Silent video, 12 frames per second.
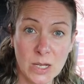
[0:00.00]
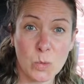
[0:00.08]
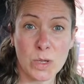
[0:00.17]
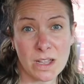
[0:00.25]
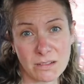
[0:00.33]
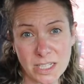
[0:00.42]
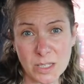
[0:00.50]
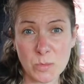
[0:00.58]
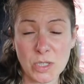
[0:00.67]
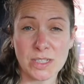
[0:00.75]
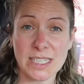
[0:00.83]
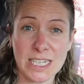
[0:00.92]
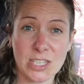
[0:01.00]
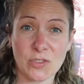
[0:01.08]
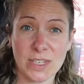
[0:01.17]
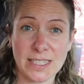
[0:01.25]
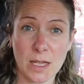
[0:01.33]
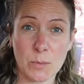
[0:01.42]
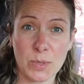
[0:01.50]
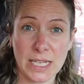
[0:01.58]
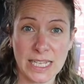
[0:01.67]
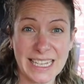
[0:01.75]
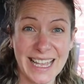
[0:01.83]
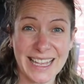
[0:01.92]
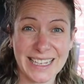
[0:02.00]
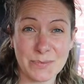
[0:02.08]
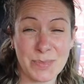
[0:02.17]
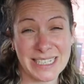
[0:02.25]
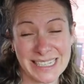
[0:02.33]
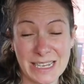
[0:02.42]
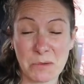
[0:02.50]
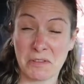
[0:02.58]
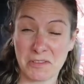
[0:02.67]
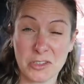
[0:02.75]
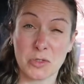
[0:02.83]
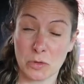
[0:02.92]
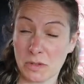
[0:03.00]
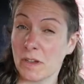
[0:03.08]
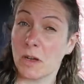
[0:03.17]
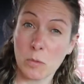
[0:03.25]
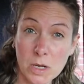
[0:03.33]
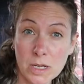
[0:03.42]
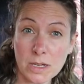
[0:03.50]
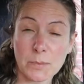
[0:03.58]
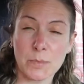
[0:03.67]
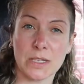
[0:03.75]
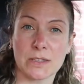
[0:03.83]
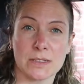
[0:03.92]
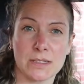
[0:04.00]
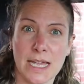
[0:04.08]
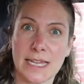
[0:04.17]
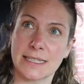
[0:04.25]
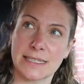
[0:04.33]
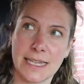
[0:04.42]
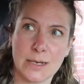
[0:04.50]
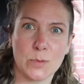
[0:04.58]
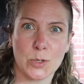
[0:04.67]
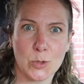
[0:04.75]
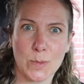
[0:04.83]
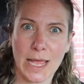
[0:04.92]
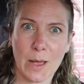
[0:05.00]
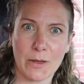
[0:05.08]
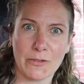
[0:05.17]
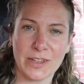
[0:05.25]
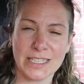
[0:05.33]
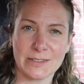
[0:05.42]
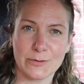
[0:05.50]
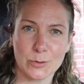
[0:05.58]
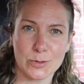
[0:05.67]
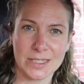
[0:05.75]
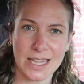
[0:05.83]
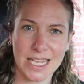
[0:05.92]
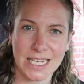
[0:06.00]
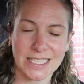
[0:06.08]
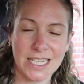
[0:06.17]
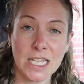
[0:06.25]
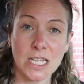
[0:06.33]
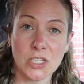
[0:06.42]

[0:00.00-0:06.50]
We are a community interest company, and basically we've lost all of our work because, as I said, we're normally out at festivals and things.